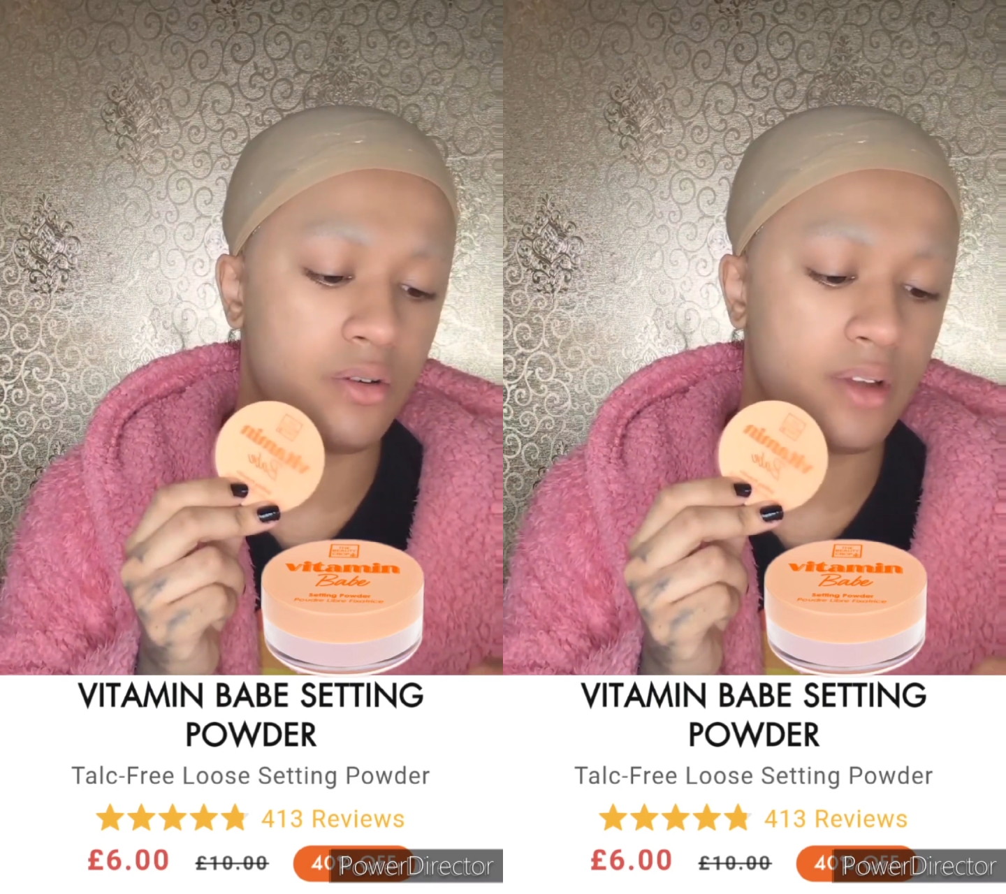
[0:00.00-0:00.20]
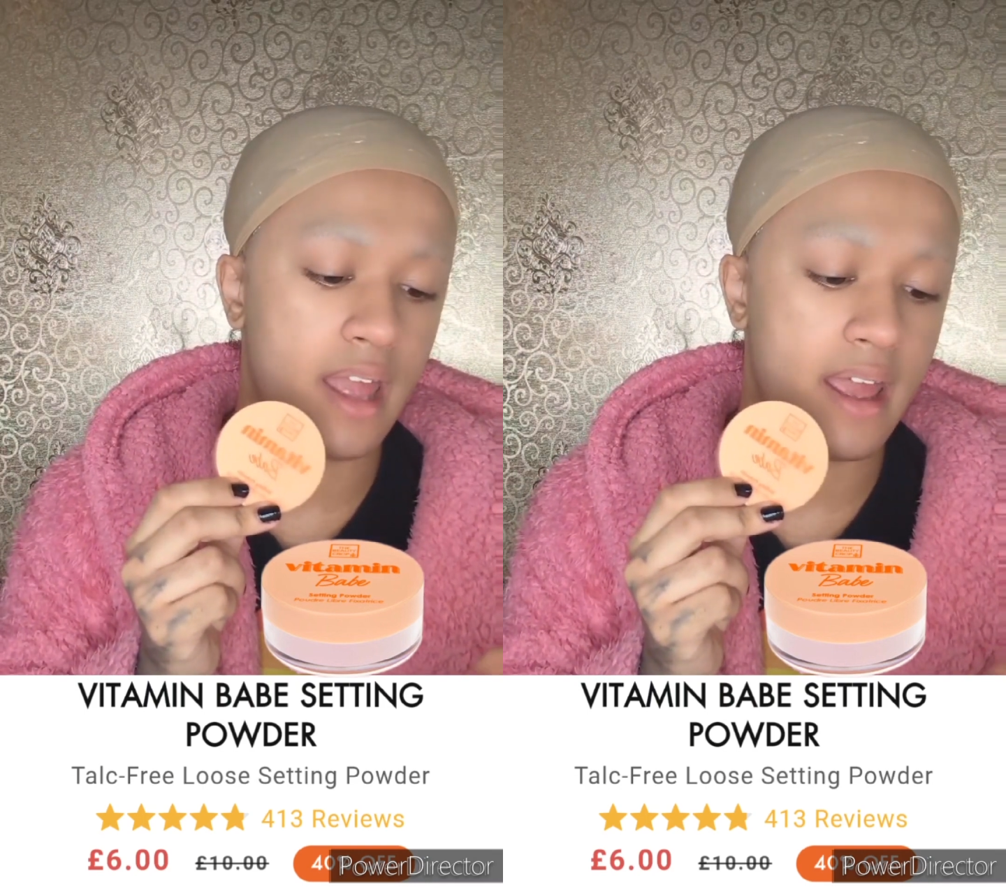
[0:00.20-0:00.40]

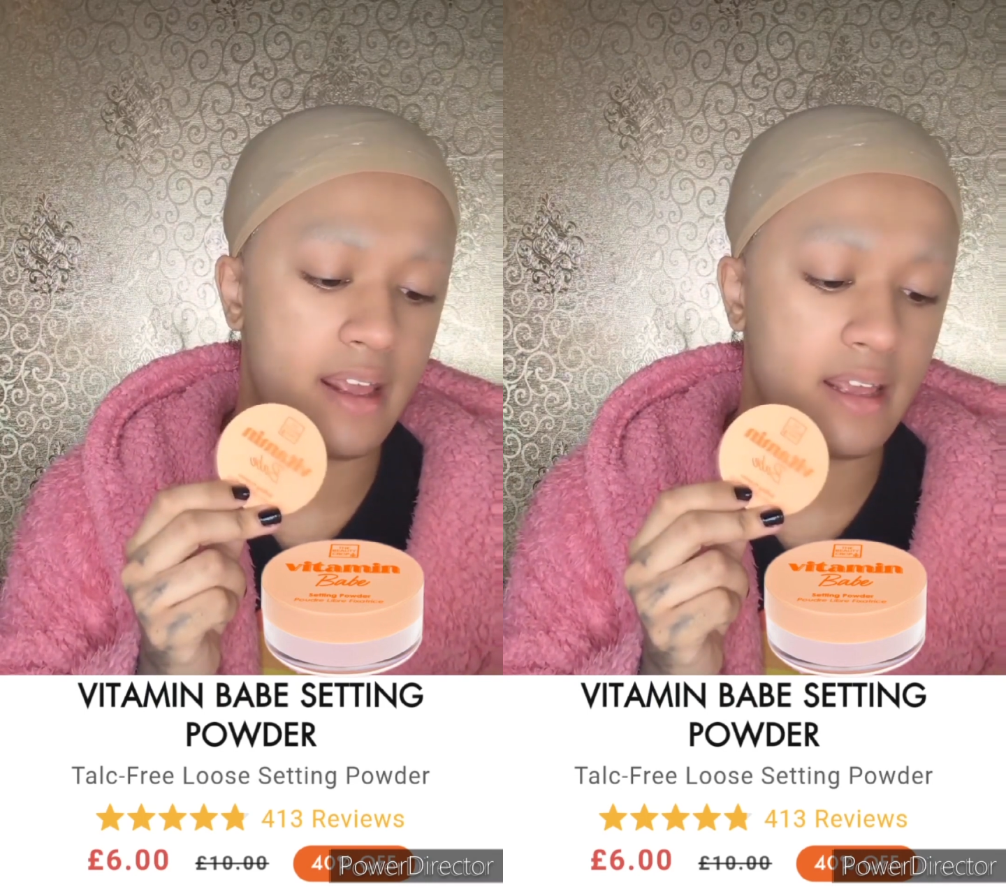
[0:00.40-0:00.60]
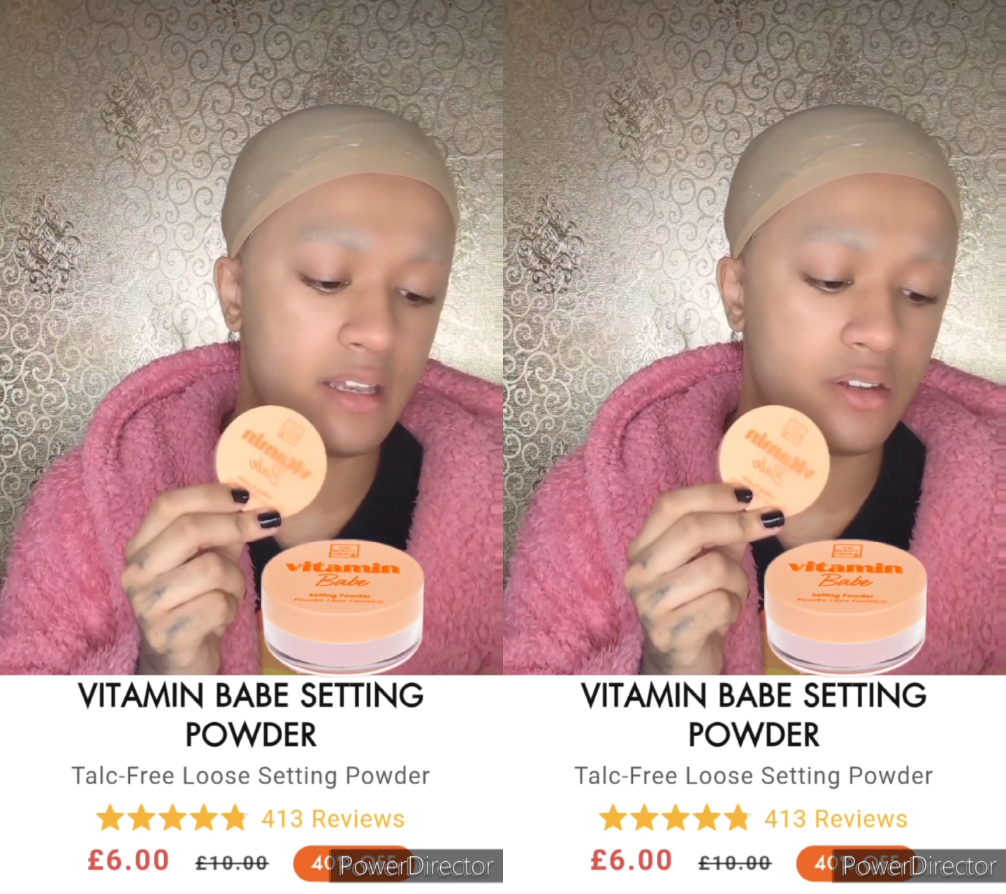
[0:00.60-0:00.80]
or
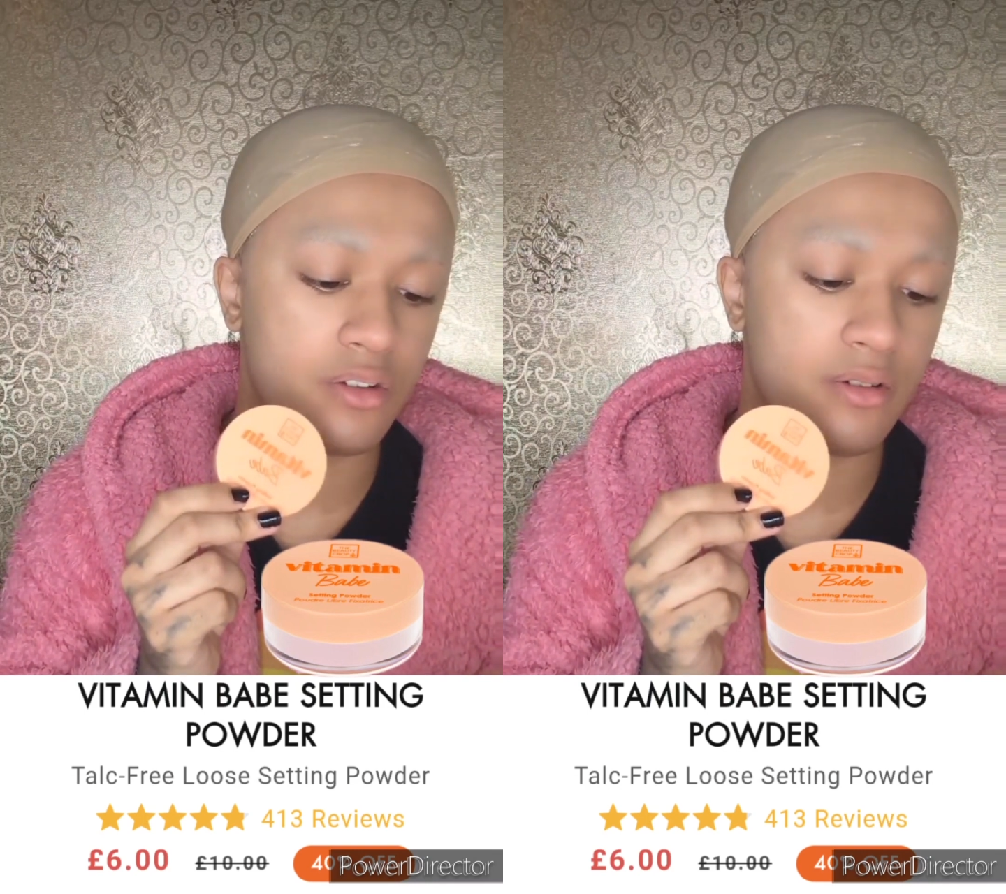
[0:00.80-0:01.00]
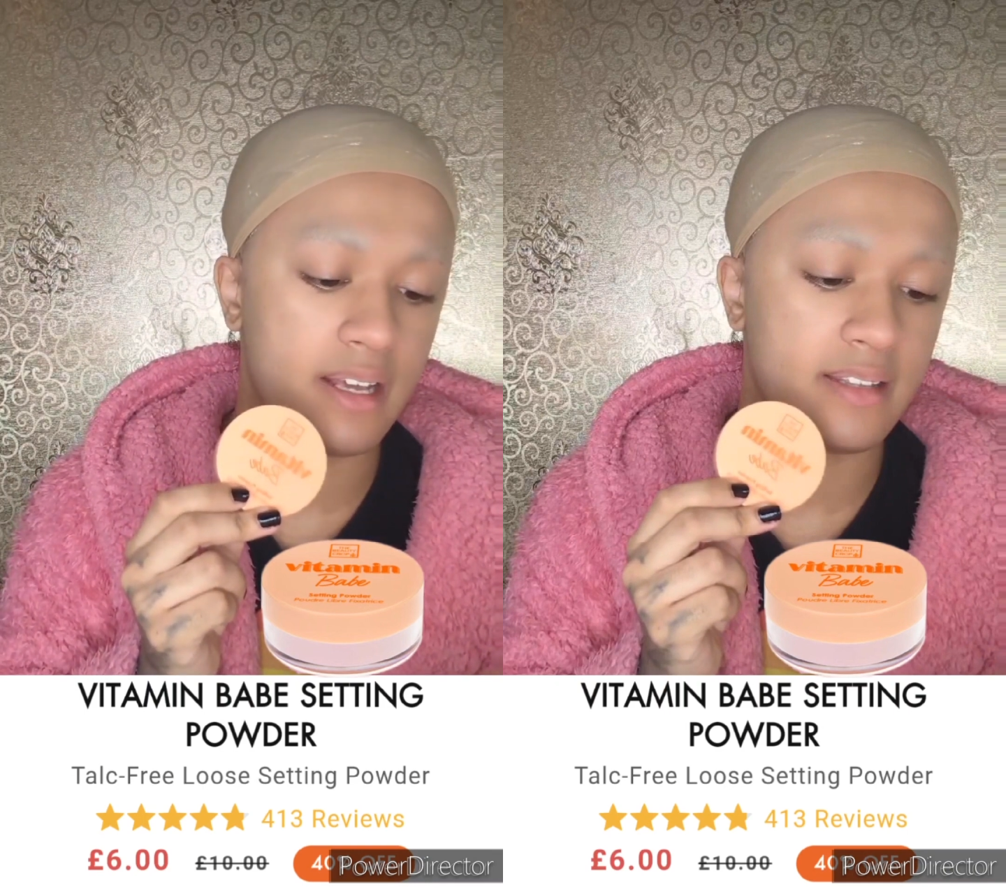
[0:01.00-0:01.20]
cake into
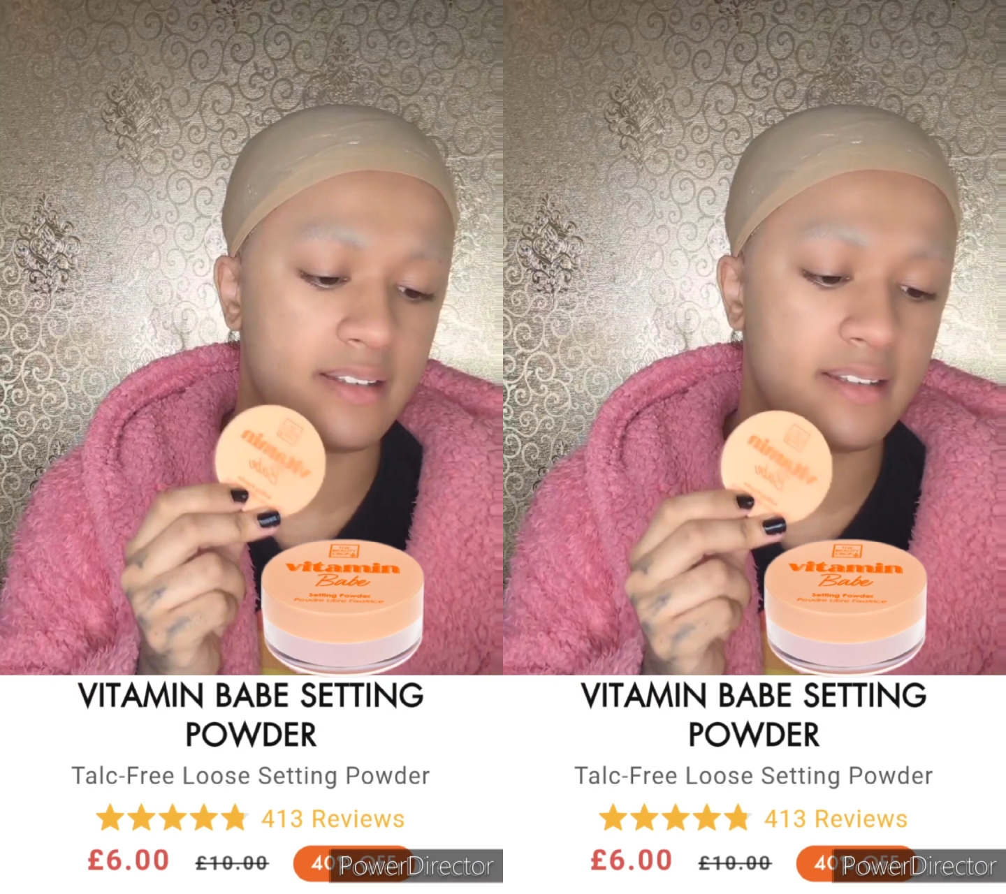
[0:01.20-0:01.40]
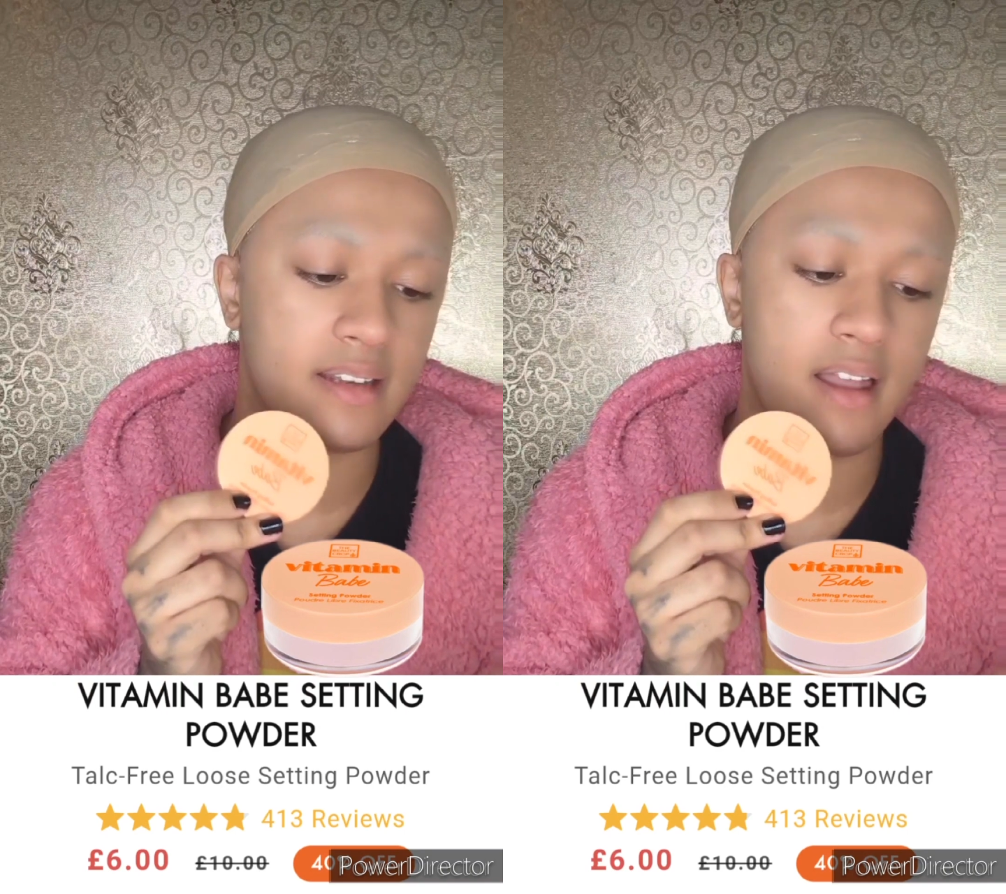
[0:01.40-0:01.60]

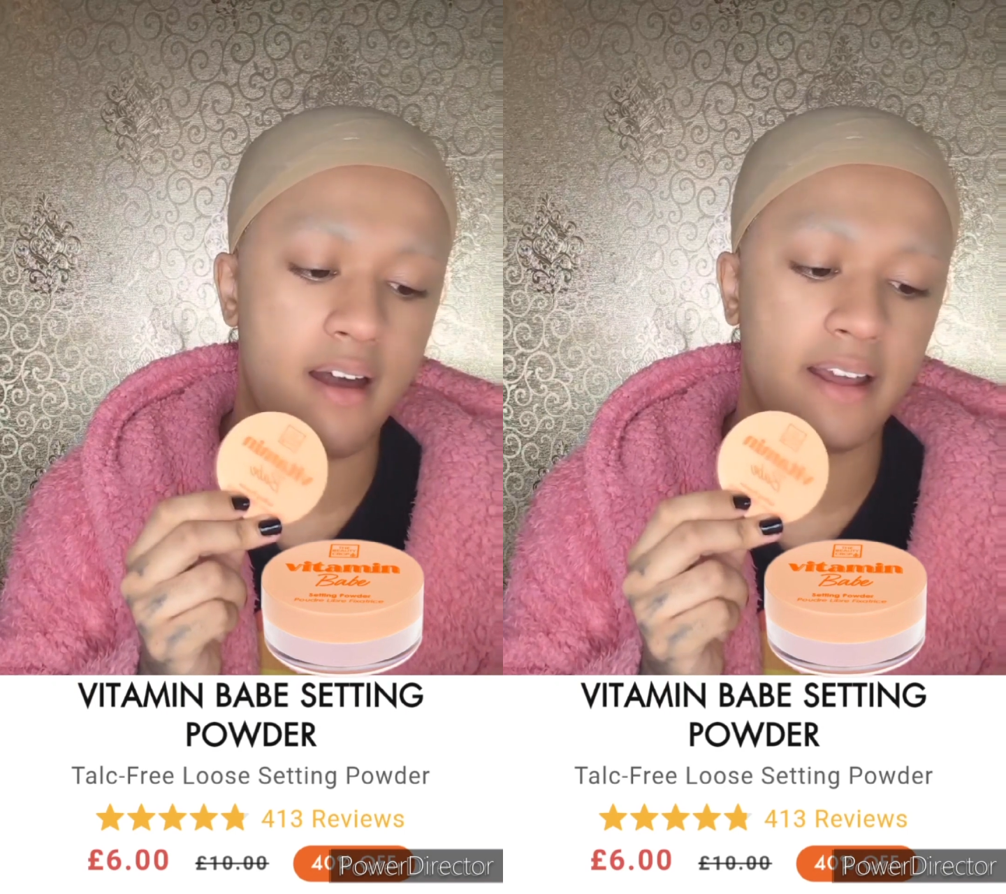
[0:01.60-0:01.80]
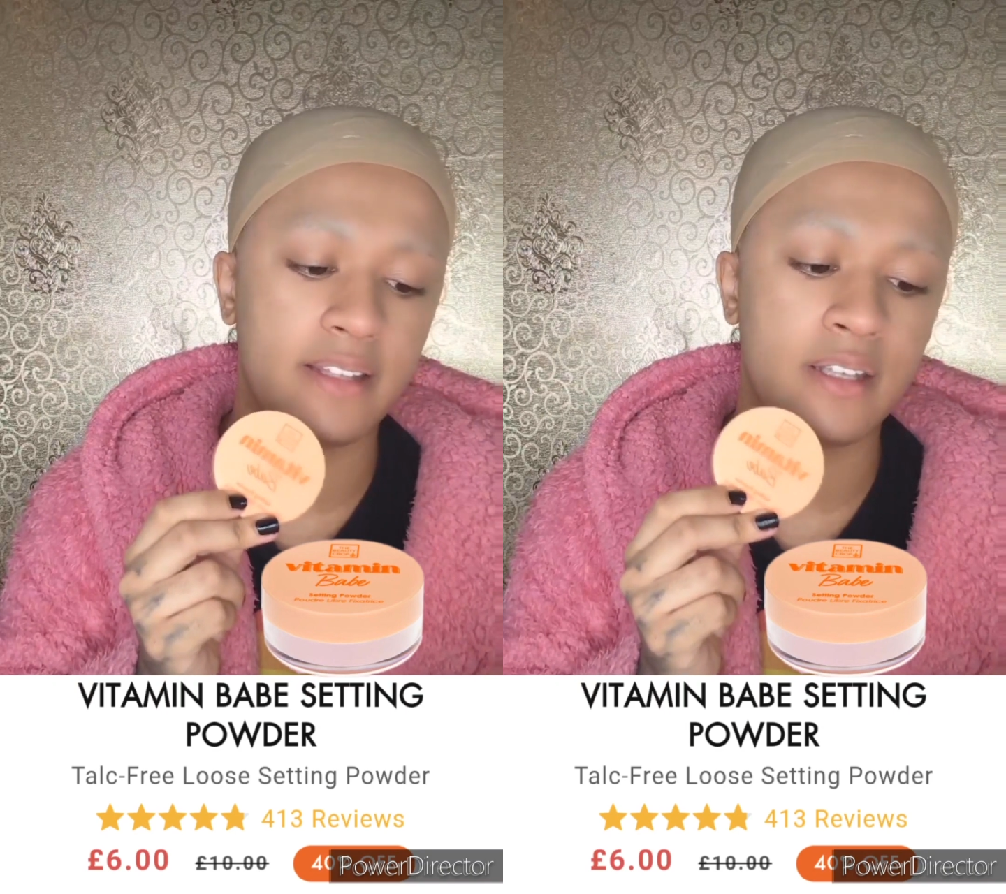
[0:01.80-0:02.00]
creases and
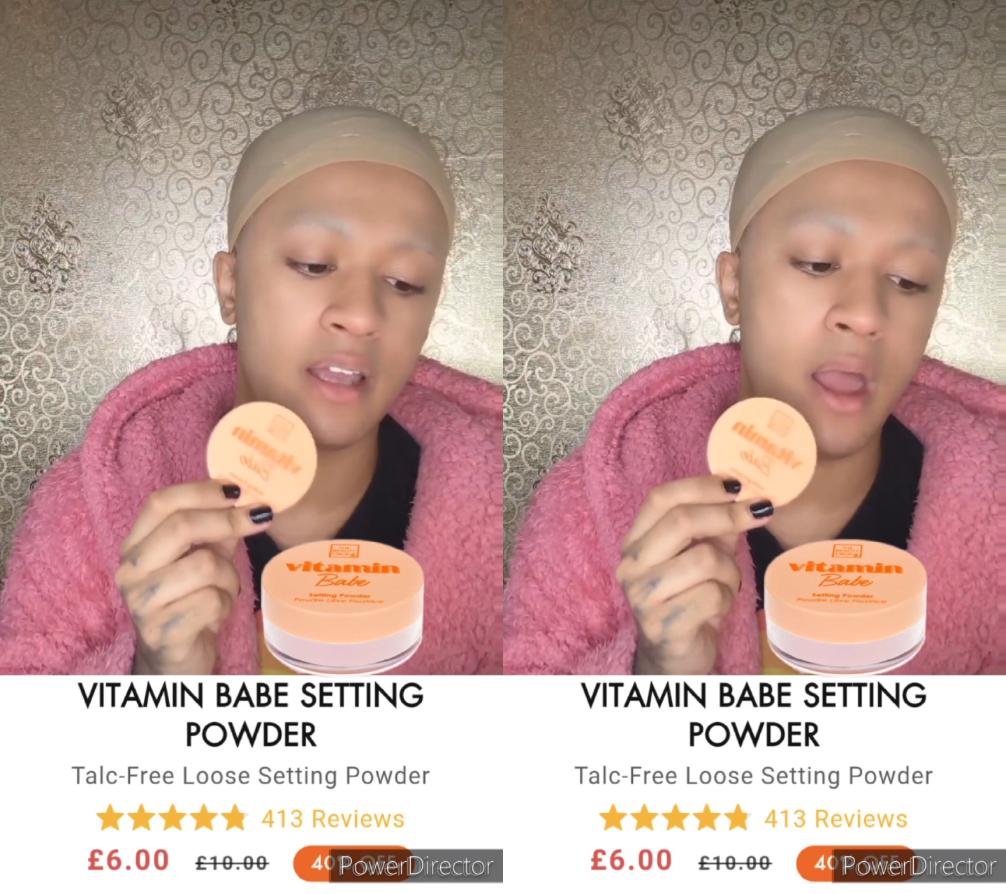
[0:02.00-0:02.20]
lines.